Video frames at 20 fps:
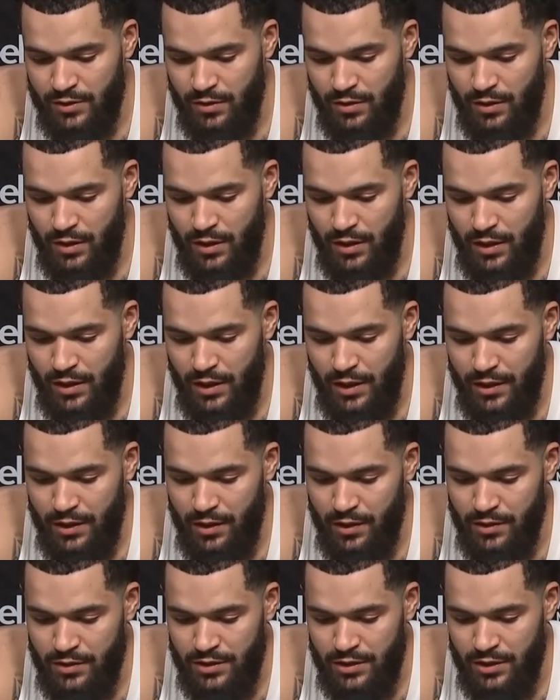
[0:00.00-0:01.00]
So I
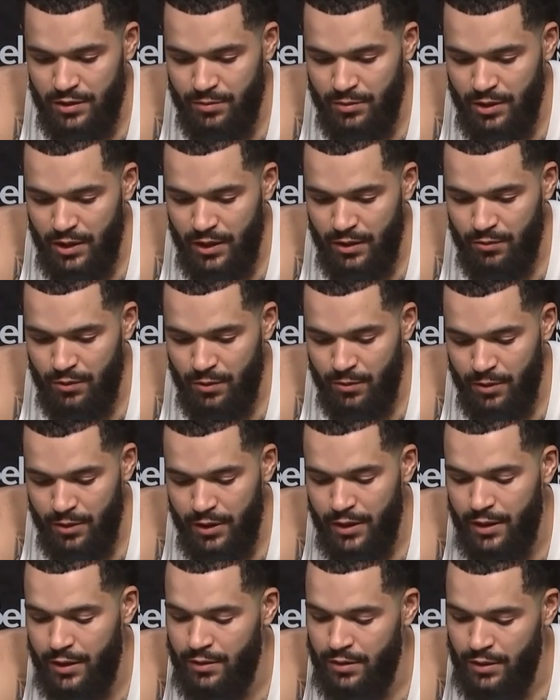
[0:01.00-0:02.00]
like our team, I like where
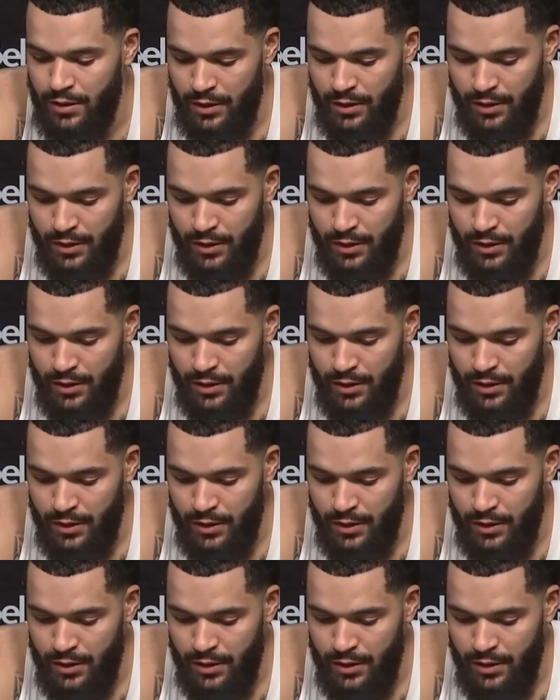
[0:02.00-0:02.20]
we're at,